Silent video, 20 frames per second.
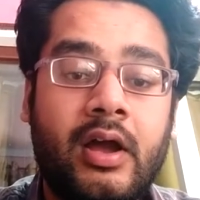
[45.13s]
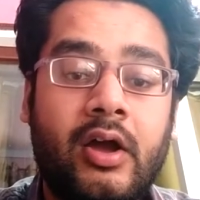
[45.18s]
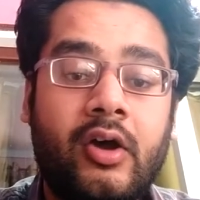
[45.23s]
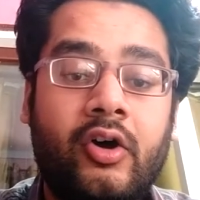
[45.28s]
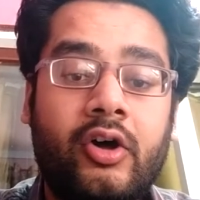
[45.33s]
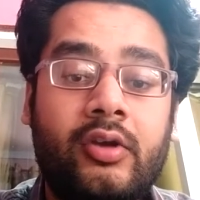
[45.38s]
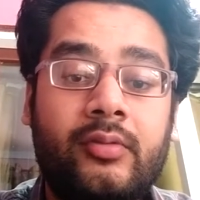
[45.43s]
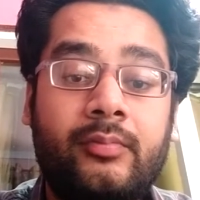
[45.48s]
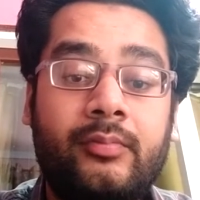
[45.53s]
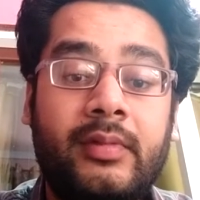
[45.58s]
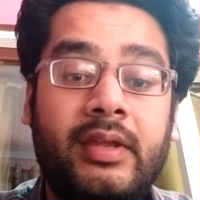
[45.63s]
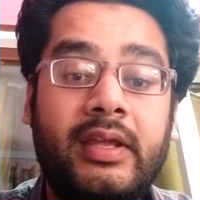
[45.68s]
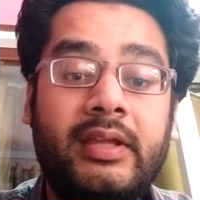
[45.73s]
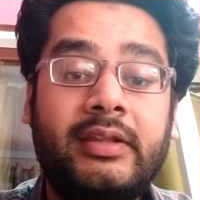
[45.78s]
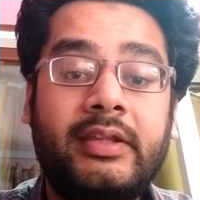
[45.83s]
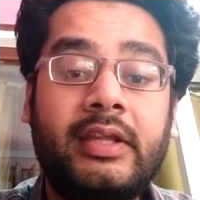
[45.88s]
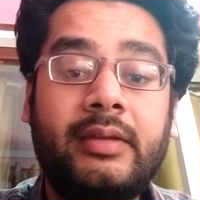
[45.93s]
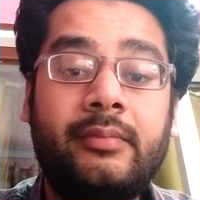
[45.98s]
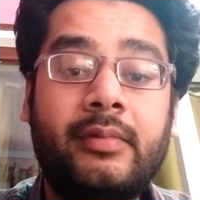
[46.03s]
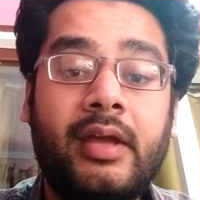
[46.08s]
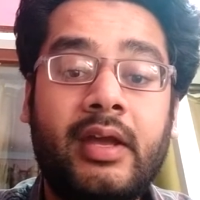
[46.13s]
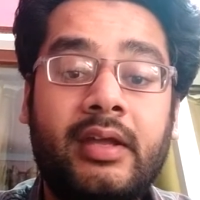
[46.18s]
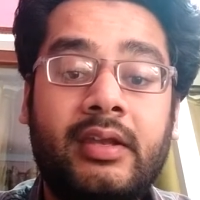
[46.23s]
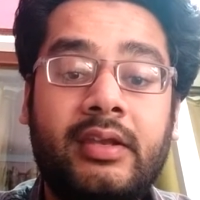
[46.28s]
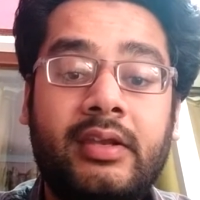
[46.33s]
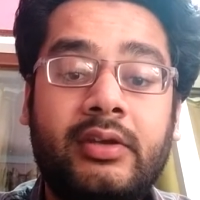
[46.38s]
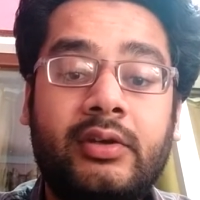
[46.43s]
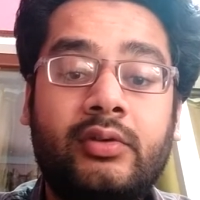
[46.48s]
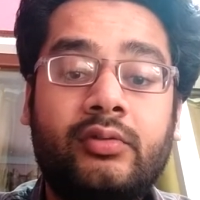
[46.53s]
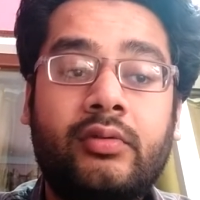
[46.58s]
or make them
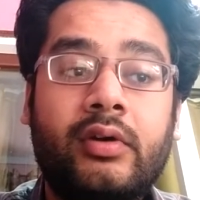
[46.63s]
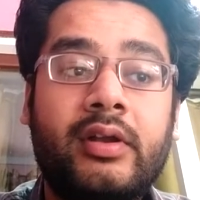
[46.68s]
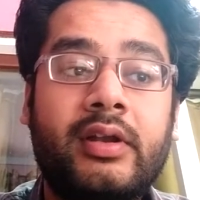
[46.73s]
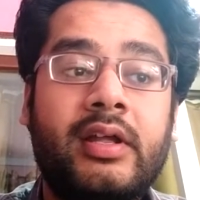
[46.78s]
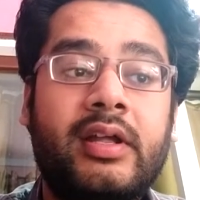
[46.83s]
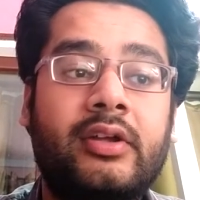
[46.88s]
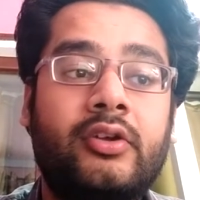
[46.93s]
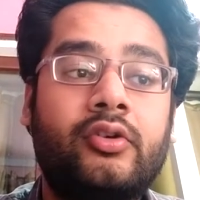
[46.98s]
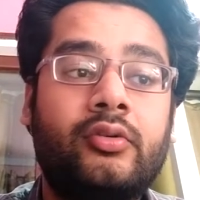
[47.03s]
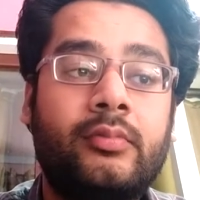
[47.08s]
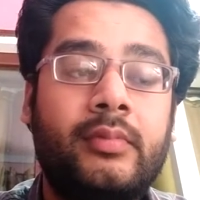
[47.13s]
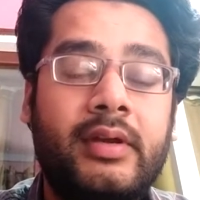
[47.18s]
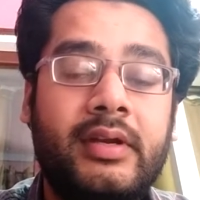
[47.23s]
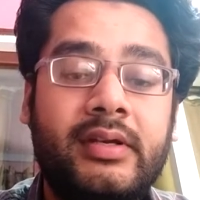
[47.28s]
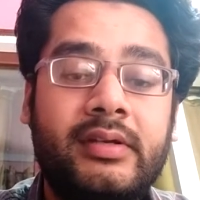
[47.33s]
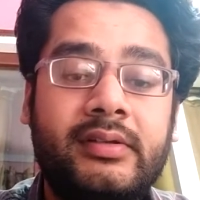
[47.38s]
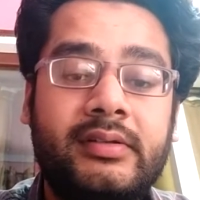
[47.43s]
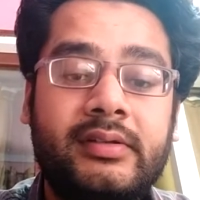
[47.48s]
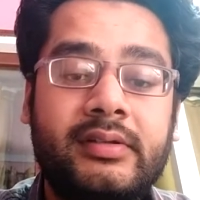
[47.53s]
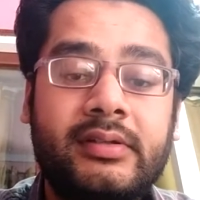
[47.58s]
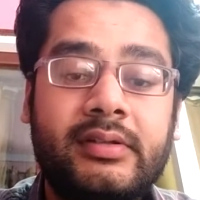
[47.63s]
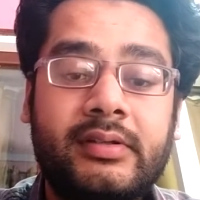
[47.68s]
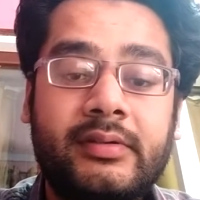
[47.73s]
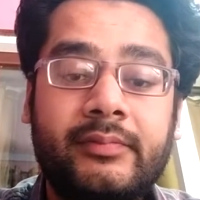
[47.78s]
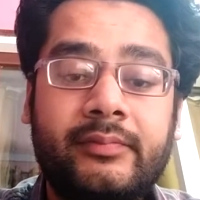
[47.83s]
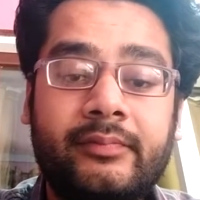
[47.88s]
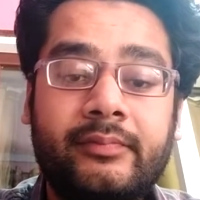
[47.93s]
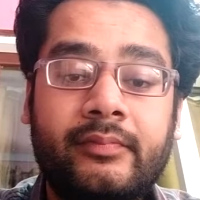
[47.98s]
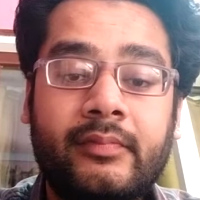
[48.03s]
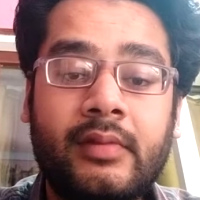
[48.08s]
agree to our arguments,
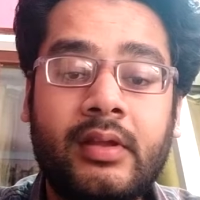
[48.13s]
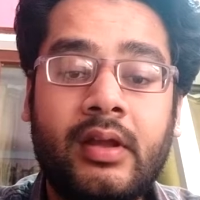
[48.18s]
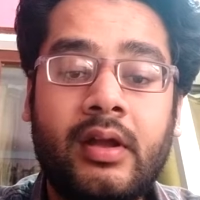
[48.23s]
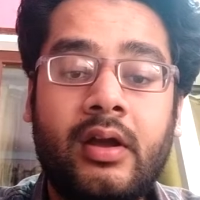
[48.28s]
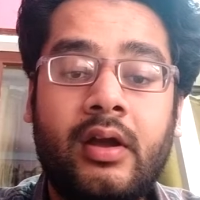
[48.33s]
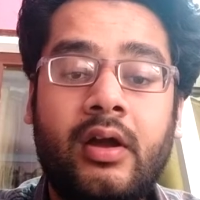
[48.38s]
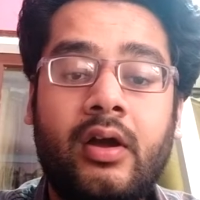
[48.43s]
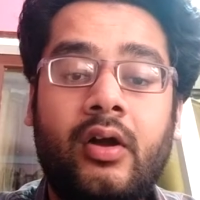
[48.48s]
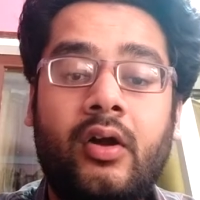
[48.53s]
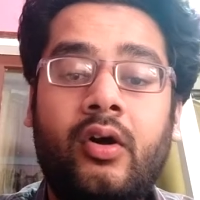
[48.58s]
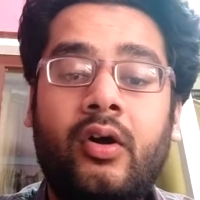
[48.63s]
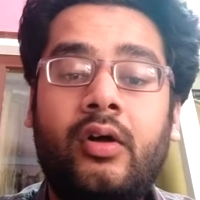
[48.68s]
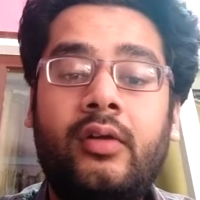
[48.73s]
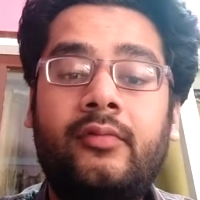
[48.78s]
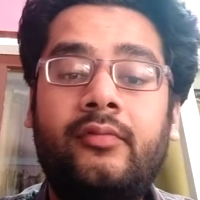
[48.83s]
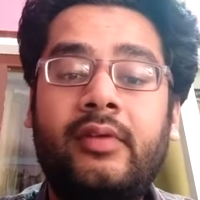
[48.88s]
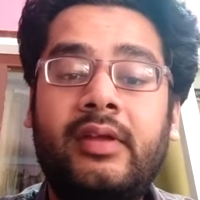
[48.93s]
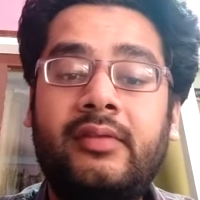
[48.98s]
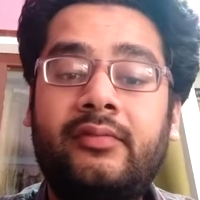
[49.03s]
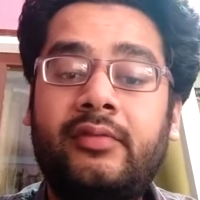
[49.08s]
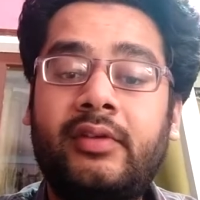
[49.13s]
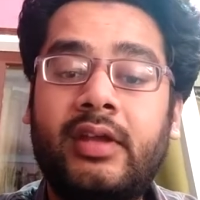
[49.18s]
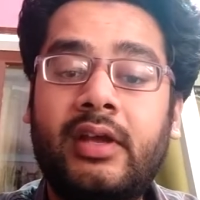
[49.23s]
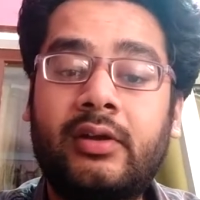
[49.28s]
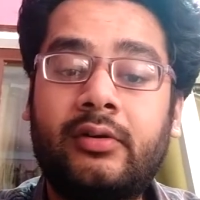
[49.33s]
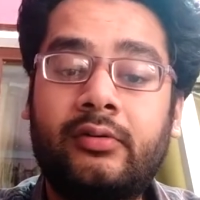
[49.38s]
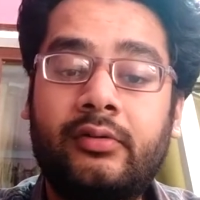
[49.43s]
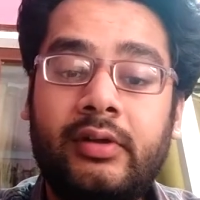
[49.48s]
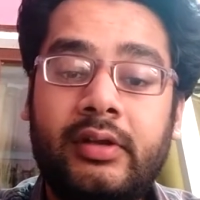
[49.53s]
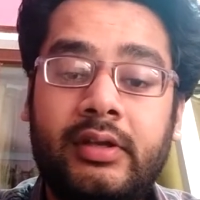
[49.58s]
or when we
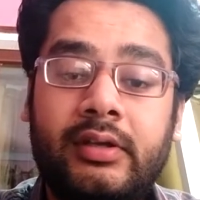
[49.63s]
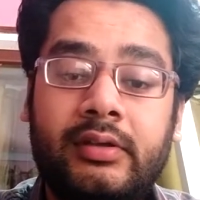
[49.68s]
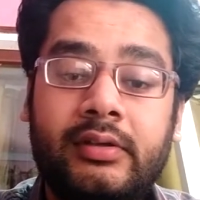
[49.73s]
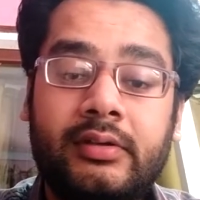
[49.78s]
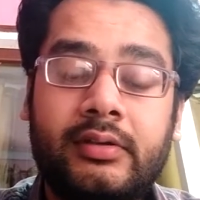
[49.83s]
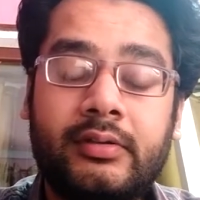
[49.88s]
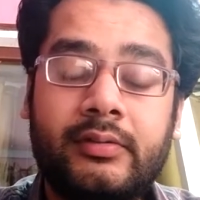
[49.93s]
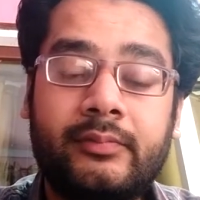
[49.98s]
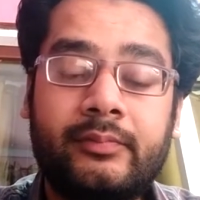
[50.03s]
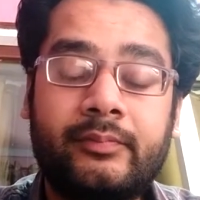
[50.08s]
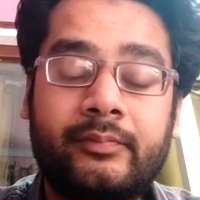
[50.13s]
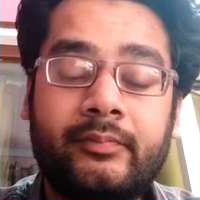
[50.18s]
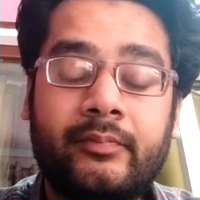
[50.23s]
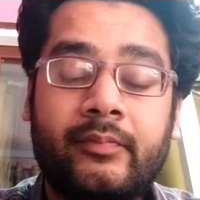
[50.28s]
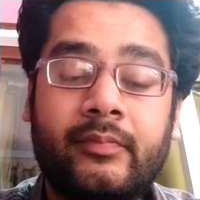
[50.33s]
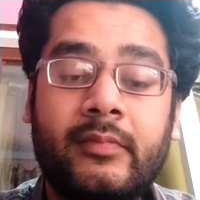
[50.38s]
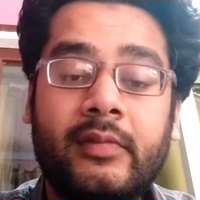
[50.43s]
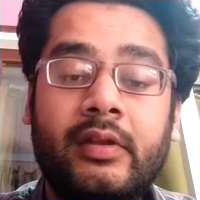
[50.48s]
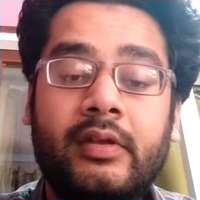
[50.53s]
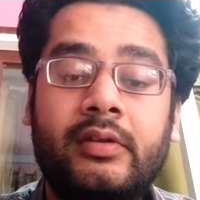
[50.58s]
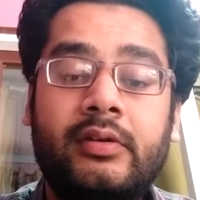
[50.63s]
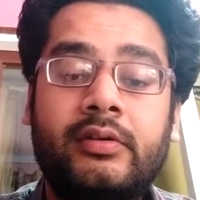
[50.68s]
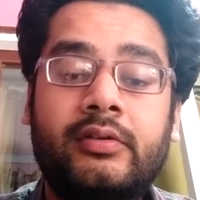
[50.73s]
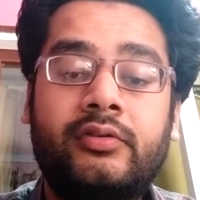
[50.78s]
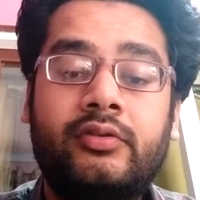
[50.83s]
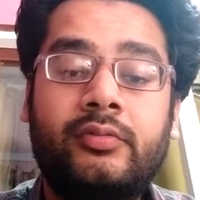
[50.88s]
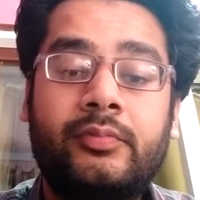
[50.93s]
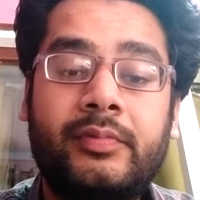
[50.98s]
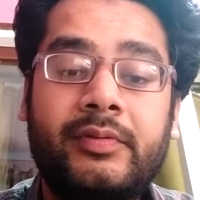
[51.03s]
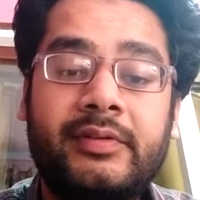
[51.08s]
are going
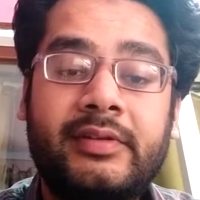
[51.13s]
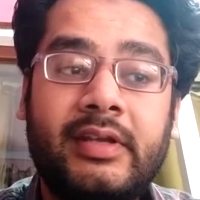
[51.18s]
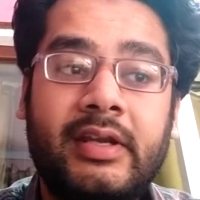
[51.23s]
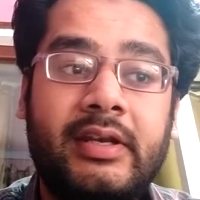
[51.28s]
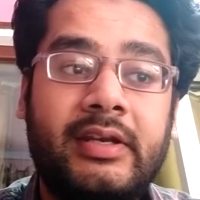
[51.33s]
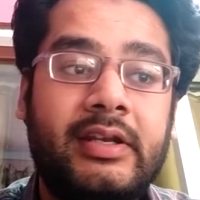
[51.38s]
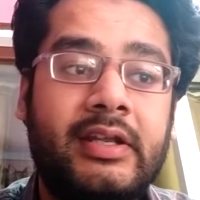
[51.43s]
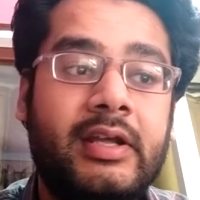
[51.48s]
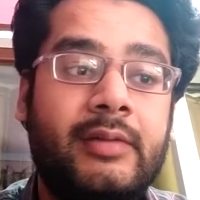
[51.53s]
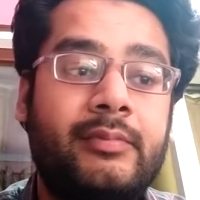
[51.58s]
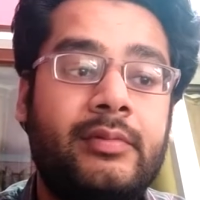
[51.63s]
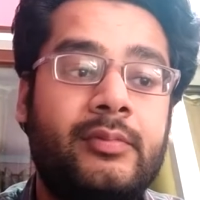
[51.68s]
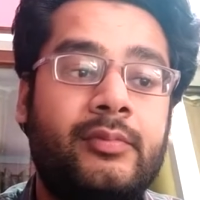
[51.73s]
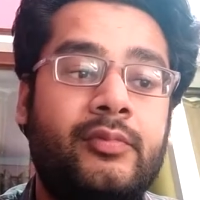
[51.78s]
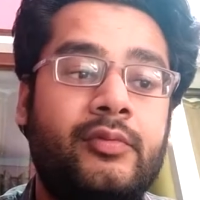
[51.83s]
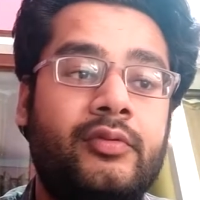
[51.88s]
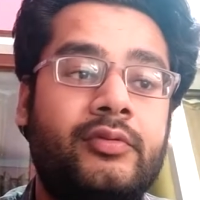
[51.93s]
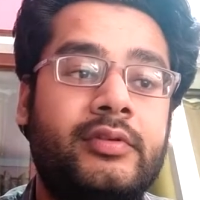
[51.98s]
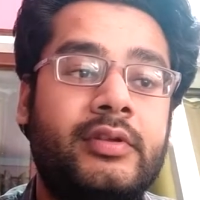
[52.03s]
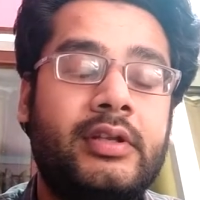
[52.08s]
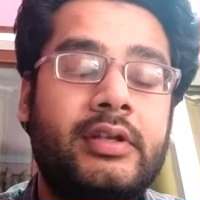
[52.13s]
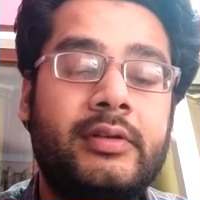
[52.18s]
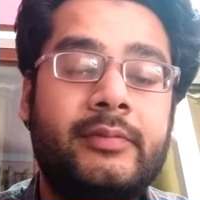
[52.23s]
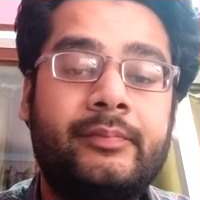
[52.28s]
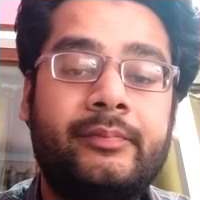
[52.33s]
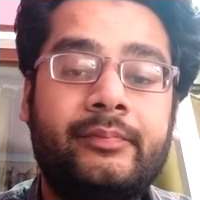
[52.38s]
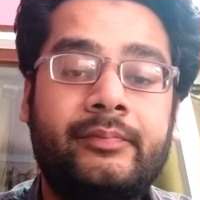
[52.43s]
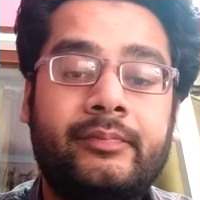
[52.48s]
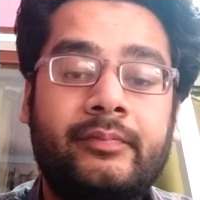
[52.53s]
to present our proposal,